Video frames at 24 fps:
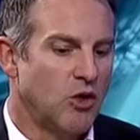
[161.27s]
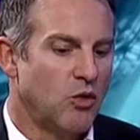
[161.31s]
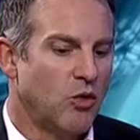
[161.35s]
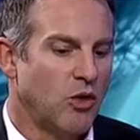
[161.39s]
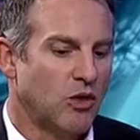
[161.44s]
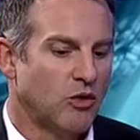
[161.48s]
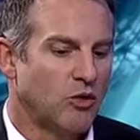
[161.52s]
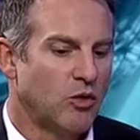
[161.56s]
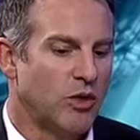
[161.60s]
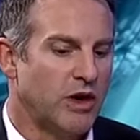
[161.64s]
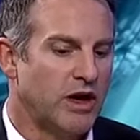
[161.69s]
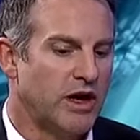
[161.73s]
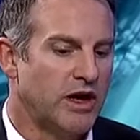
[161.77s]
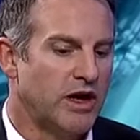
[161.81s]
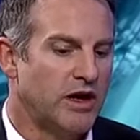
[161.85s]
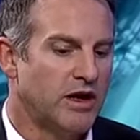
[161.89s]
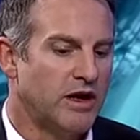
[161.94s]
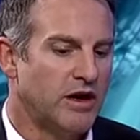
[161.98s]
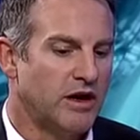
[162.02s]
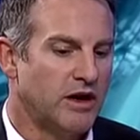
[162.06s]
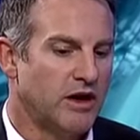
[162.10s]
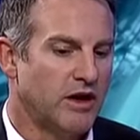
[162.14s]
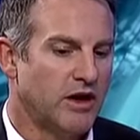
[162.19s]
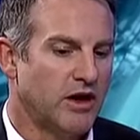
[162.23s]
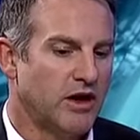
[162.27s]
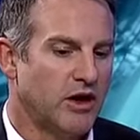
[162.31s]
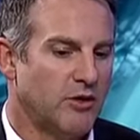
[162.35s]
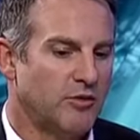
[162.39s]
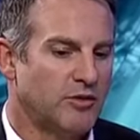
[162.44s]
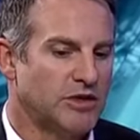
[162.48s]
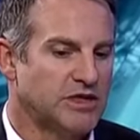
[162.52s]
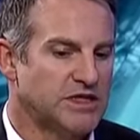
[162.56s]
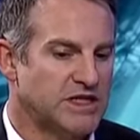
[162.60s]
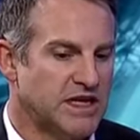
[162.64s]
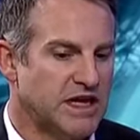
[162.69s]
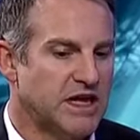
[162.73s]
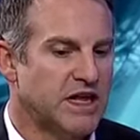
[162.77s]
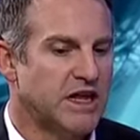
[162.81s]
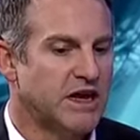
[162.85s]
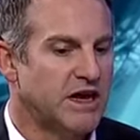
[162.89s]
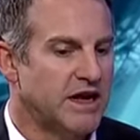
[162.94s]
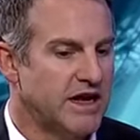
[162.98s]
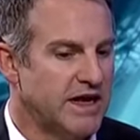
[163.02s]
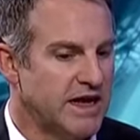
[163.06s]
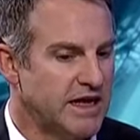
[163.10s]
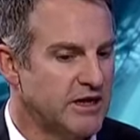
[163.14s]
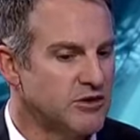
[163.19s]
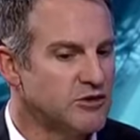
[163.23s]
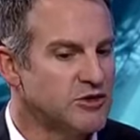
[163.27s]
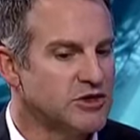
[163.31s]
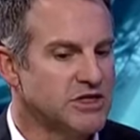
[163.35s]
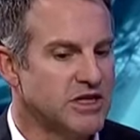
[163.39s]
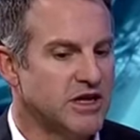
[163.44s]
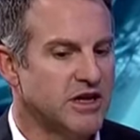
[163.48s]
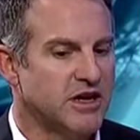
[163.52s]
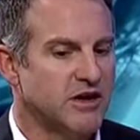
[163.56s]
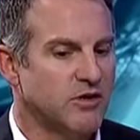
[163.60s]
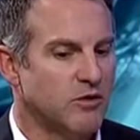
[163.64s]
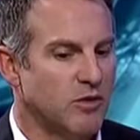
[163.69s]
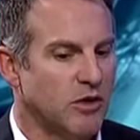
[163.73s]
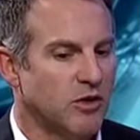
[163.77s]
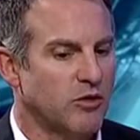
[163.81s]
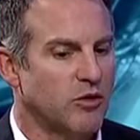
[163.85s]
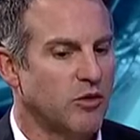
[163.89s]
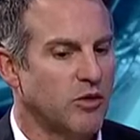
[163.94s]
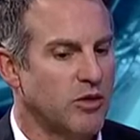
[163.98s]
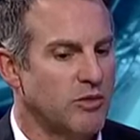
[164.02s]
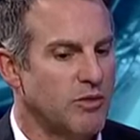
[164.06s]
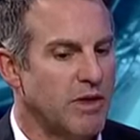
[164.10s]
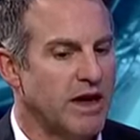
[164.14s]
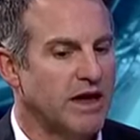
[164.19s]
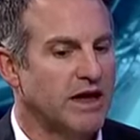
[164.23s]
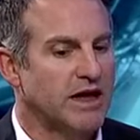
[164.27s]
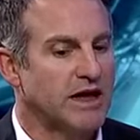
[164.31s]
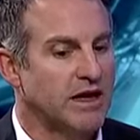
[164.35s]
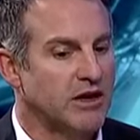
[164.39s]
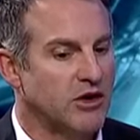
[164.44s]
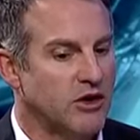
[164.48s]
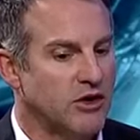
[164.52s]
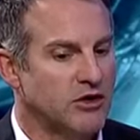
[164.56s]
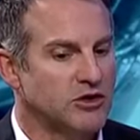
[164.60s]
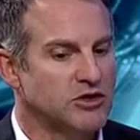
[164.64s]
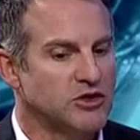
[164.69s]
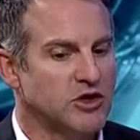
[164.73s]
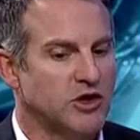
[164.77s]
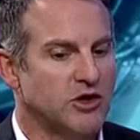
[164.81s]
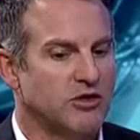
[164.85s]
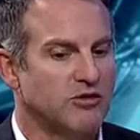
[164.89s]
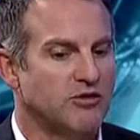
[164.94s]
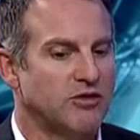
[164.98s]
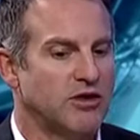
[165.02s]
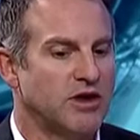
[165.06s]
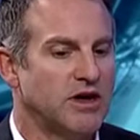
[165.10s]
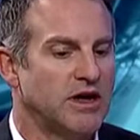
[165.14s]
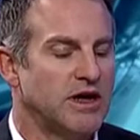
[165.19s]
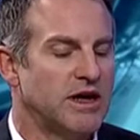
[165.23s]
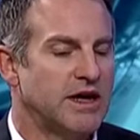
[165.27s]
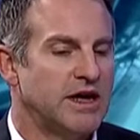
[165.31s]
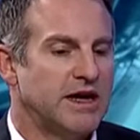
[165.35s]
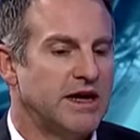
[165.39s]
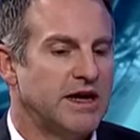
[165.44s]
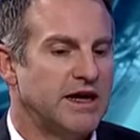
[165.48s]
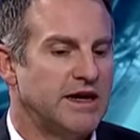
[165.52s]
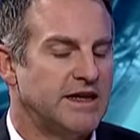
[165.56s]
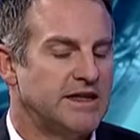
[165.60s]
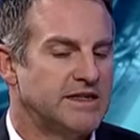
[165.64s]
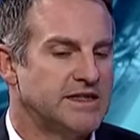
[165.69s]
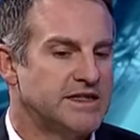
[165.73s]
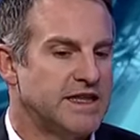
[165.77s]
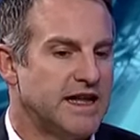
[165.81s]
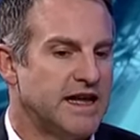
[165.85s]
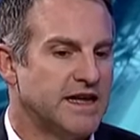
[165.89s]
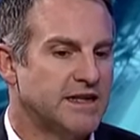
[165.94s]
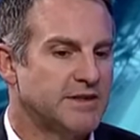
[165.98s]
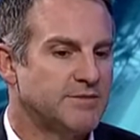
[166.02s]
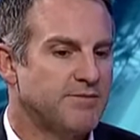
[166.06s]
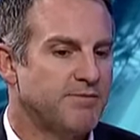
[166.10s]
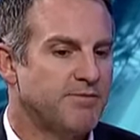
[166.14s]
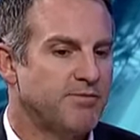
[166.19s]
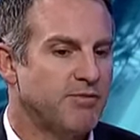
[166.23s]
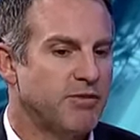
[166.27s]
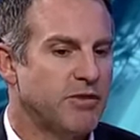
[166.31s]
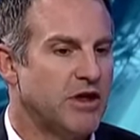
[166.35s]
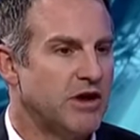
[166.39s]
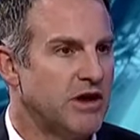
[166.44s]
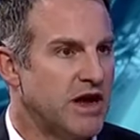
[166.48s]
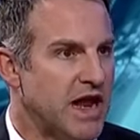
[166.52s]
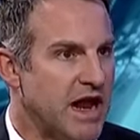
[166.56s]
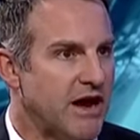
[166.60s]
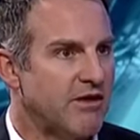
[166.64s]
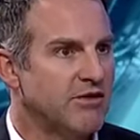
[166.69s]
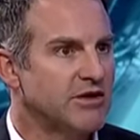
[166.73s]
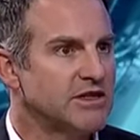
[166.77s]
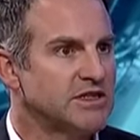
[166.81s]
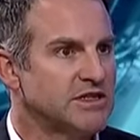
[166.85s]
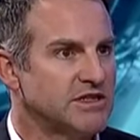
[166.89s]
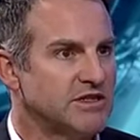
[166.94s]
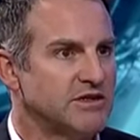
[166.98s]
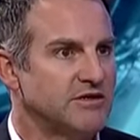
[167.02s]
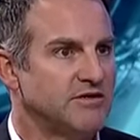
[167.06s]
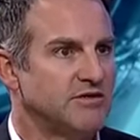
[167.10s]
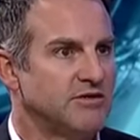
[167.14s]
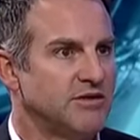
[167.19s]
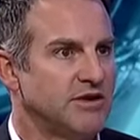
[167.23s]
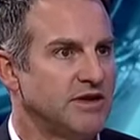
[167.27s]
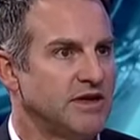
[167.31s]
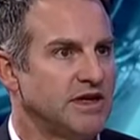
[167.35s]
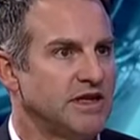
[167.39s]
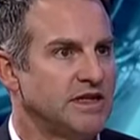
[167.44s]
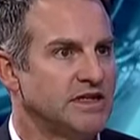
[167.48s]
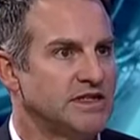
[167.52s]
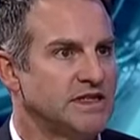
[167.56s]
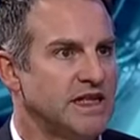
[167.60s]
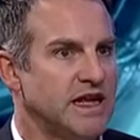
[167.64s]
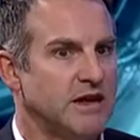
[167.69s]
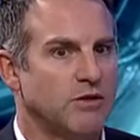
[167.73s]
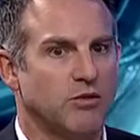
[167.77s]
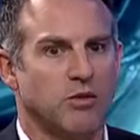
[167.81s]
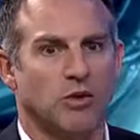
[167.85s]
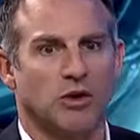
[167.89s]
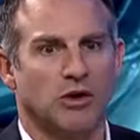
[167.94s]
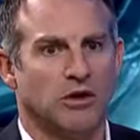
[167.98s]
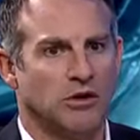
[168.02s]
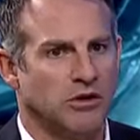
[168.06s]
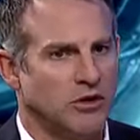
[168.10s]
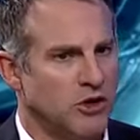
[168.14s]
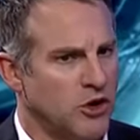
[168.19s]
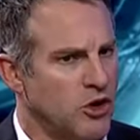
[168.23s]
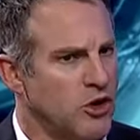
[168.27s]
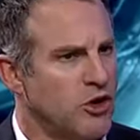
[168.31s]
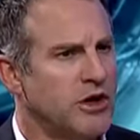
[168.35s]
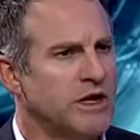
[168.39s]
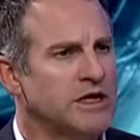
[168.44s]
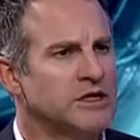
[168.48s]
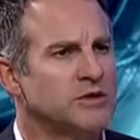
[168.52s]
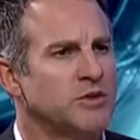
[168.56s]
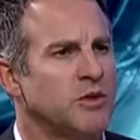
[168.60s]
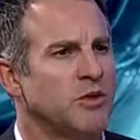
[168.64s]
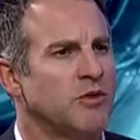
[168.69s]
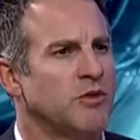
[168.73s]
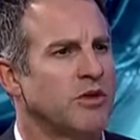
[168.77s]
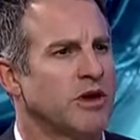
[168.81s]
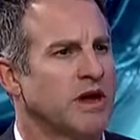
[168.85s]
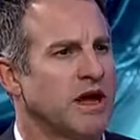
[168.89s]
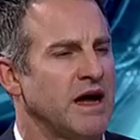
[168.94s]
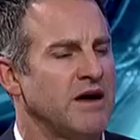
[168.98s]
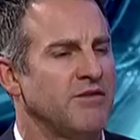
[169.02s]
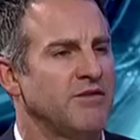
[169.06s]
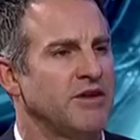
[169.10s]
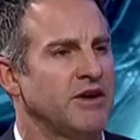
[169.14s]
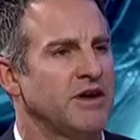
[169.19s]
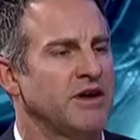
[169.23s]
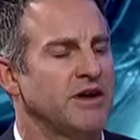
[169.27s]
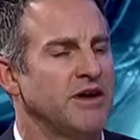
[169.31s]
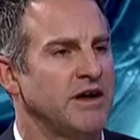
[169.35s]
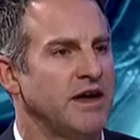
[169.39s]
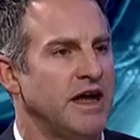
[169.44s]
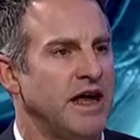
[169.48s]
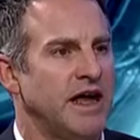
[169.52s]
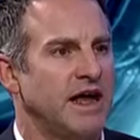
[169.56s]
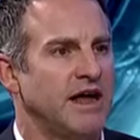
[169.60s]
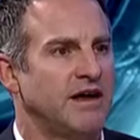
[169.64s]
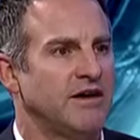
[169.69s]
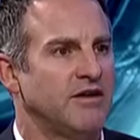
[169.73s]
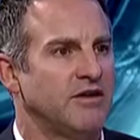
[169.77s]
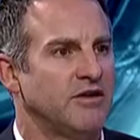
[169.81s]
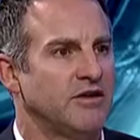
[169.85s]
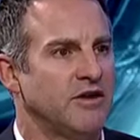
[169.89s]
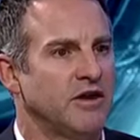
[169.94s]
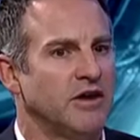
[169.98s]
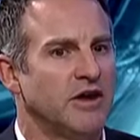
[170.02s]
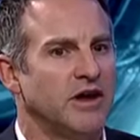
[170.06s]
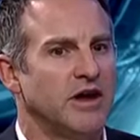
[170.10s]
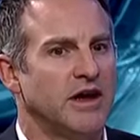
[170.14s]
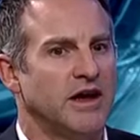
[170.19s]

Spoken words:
What we are particularly interested in, what we're making note of, is that the narrative is that, well, the earnings will recover and,